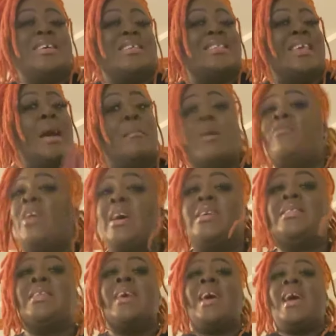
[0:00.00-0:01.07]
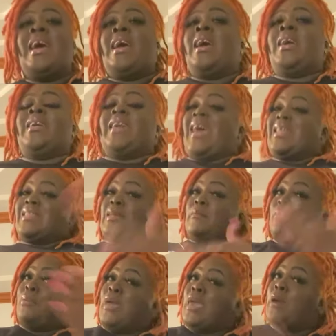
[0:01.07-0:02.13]
Some of us got
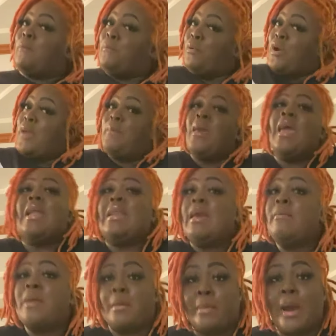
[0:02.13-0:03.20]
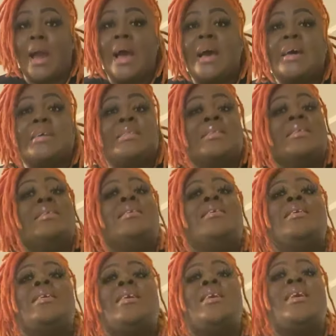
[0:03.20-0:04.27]
them pre pandemic bras,
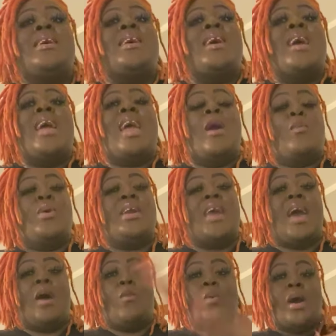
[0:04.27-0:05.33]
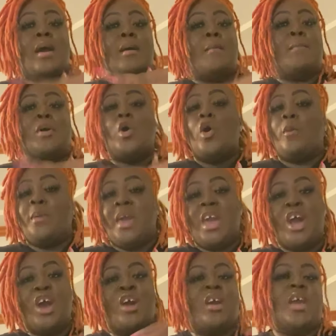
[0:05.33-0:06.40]
and we got one boob
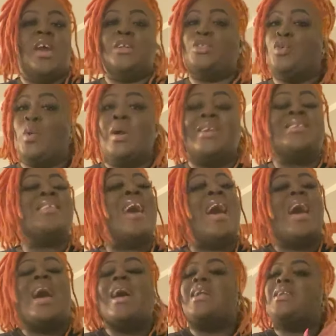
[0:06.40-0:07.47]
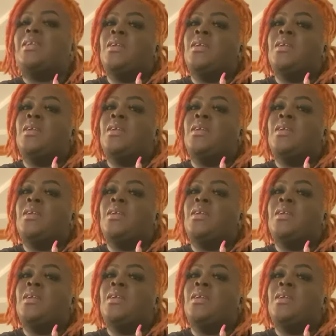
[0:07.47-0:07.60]
here and two on the side.